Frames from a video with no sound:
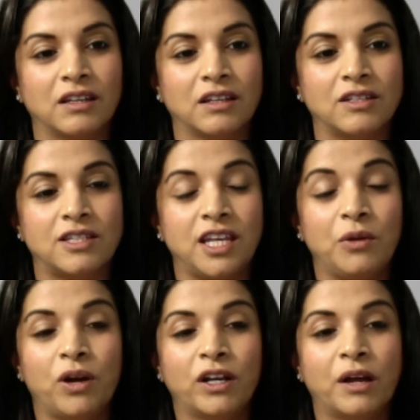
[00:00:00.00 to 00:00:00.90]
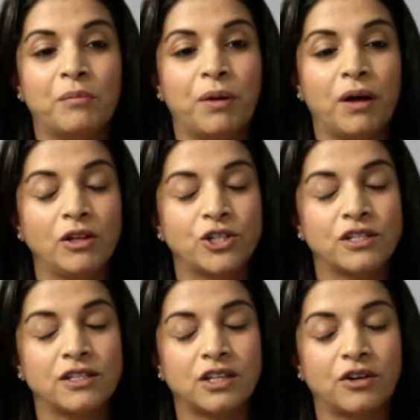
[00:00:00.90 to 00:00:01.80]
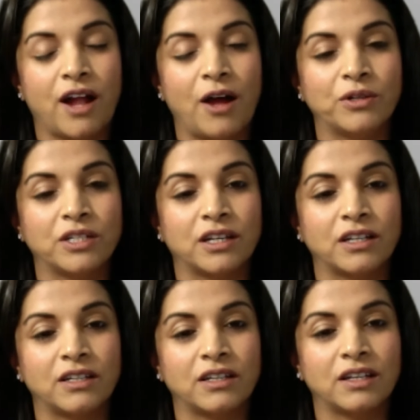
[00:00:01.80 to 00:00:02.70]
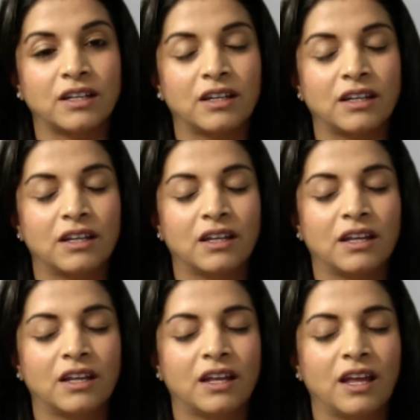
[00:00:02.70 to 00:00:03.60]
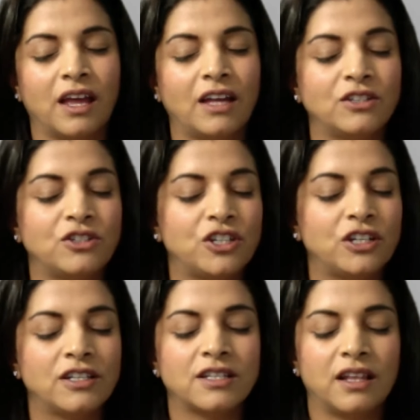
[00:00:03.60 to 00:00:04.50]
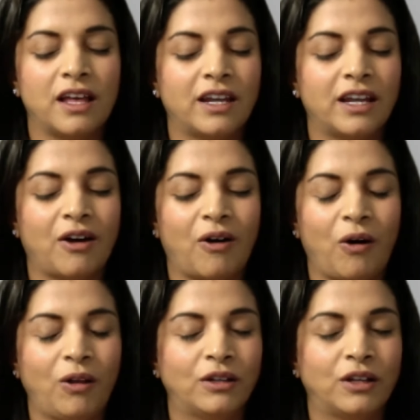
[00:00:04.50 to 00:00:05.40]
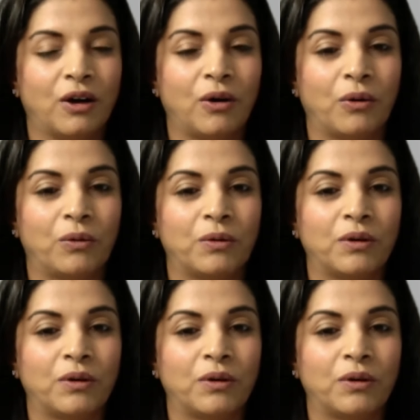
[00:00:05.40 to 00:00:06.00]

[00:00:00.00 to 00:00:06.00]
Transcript: see what compulsions surround it, and just let it all go.